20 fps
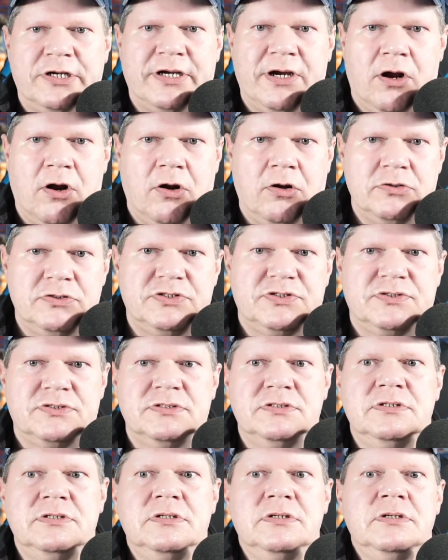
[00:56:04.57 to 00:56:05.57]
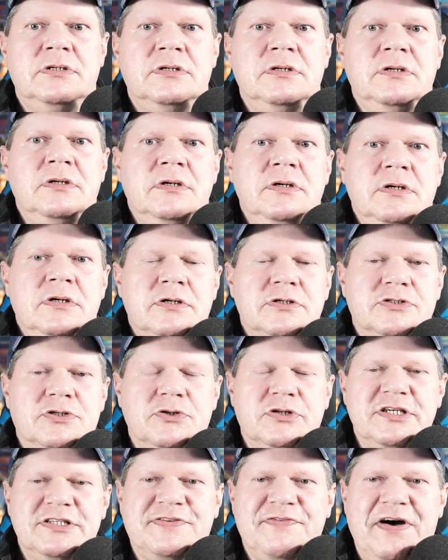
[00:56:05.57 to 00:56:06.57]
cards. So
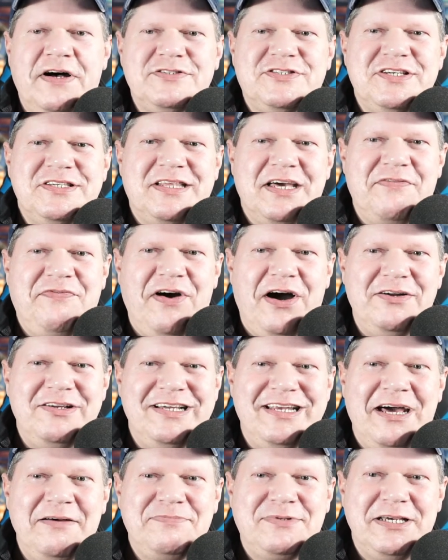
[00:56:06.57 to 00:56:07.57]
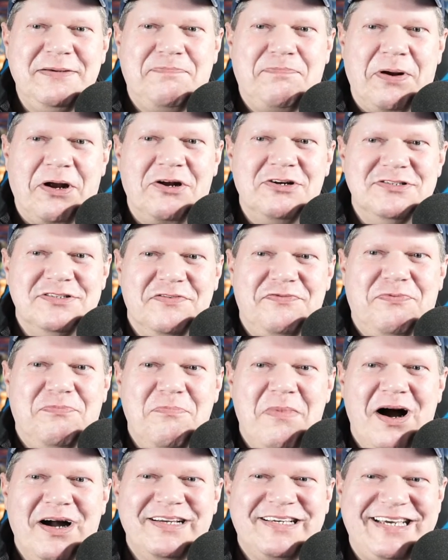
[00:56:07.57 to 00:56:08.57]
disavowed said they found an empty barrel of
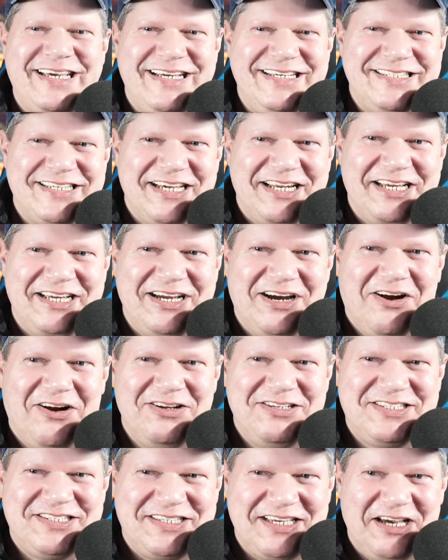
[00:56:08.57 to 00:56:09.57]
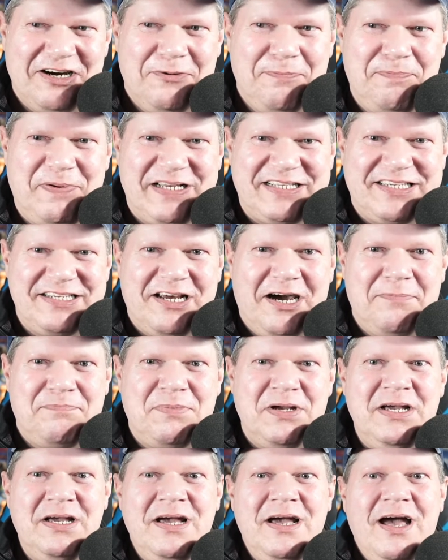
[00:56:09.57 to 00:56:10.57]
monkeys at a yard sale, picked it
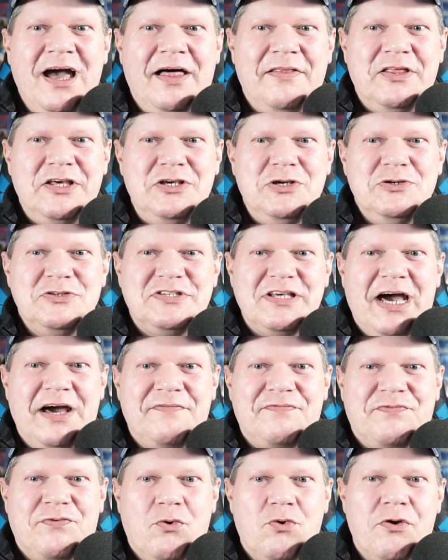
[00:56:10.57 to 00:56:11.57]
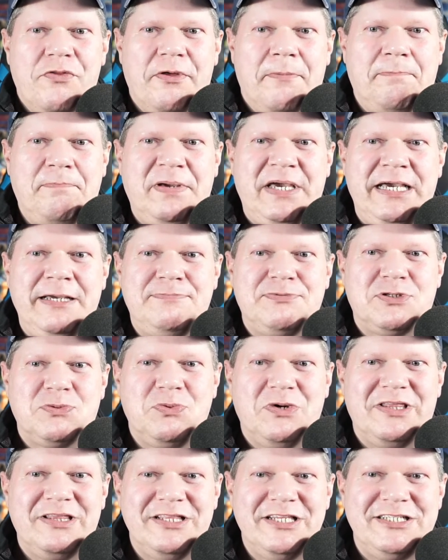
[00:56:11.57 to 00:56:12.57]
up, and they used that for the peeps
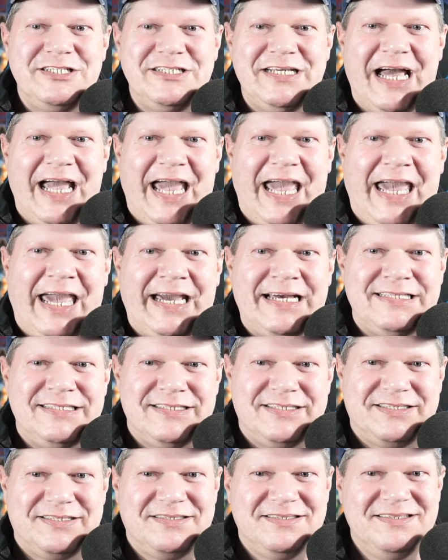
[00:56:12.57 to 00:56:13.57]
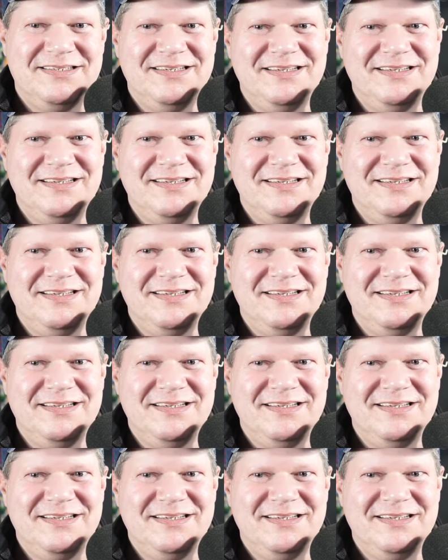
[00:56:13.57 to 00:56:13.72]
with little hands.